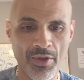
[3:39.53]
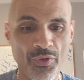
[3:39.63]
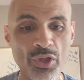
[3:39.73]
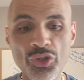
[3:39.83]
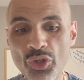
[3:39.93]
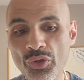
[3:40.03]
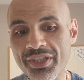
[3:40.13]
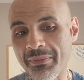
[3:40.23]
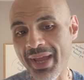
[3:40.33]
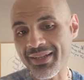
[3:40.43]
For the Jews
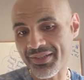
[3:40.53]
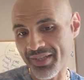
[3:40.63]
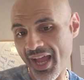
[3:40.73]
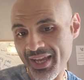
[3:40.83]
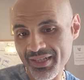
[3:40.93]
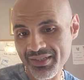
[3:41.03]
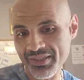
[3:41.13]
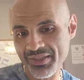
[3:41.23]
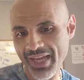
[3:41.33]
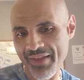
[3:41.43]
demand
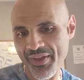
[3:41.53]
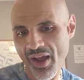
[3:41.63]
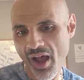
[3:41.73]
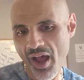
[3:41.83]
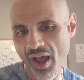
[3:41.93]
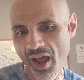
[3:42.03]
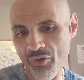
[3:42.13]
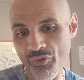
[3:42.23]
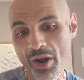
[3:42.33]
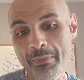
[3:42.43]
signs, and the
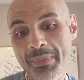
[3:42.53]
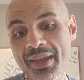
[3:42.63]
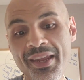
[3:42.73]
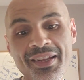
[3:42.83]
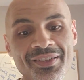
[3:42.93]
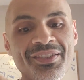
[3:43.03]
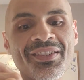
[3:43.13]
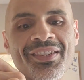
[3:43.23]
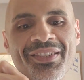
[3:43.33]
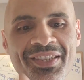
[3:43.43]
Arameans
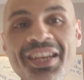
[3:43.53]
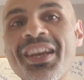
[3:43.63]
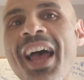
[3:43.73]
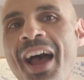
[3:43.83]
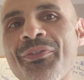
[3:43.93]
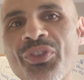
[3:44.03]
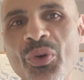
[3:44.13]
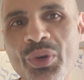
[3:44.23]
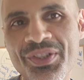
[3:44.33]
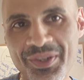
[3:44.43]
seek after
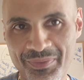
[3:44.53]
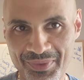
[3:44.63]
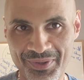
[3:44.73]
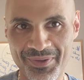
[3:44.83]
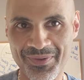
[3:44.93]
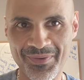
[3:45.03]
wisdoms.